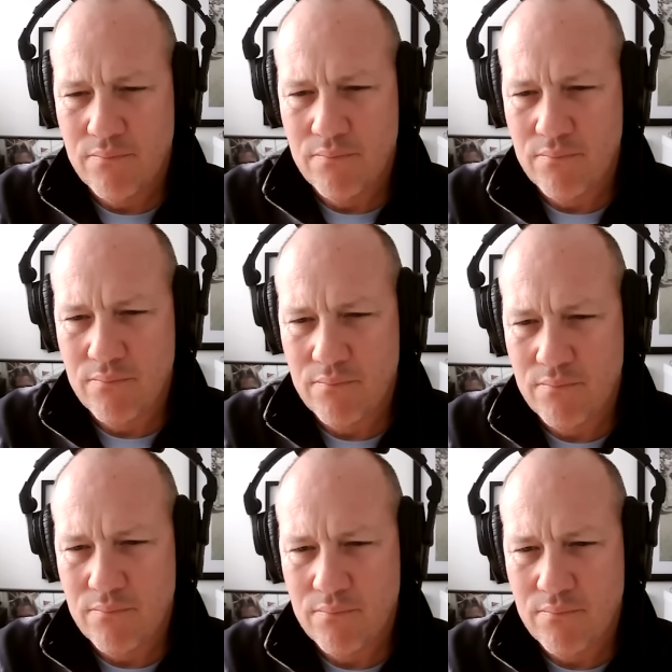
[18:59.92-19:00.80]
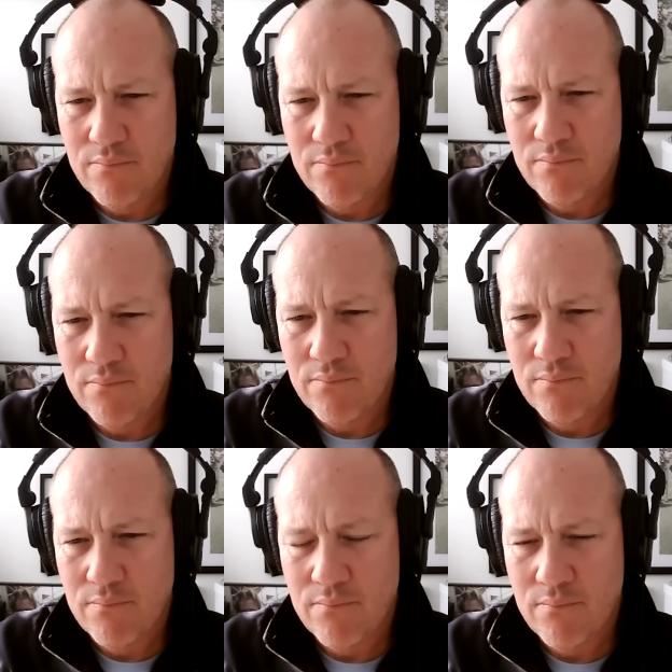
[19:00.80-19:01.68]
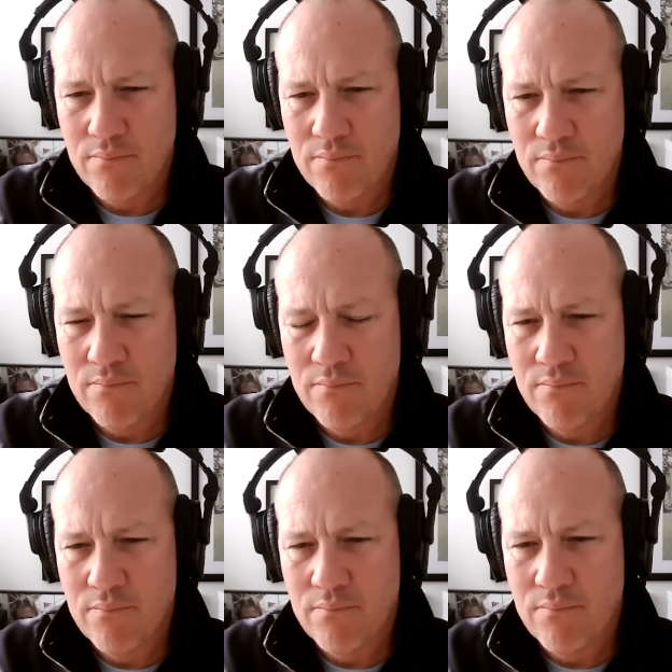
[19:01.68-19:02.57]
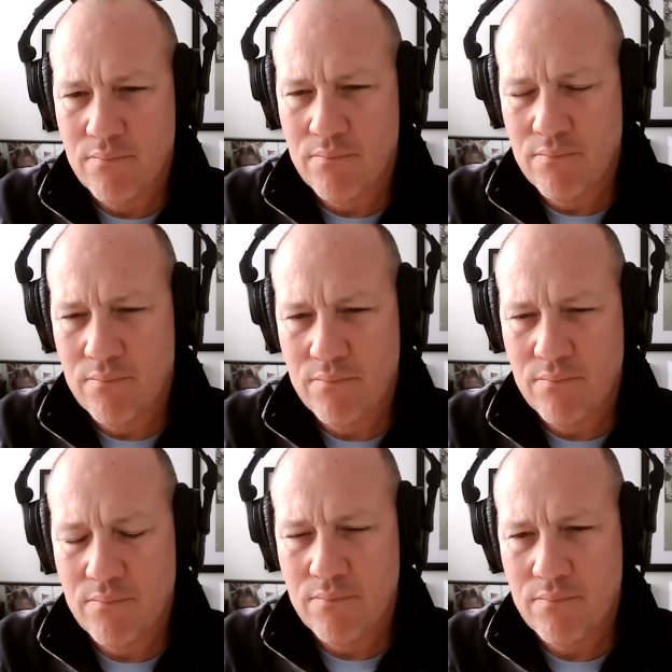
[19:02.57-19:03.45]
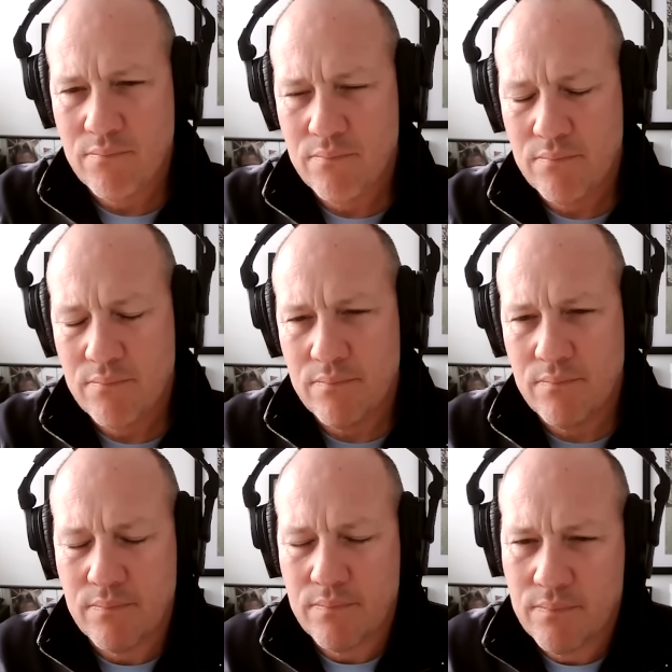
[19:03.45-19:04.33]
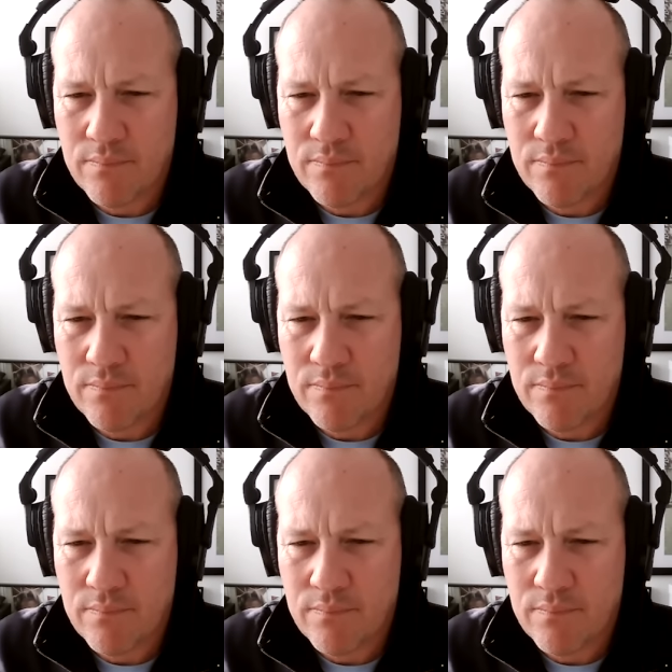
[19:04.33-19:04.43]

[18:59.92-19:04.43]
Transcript: No words are spoken by the person on screen.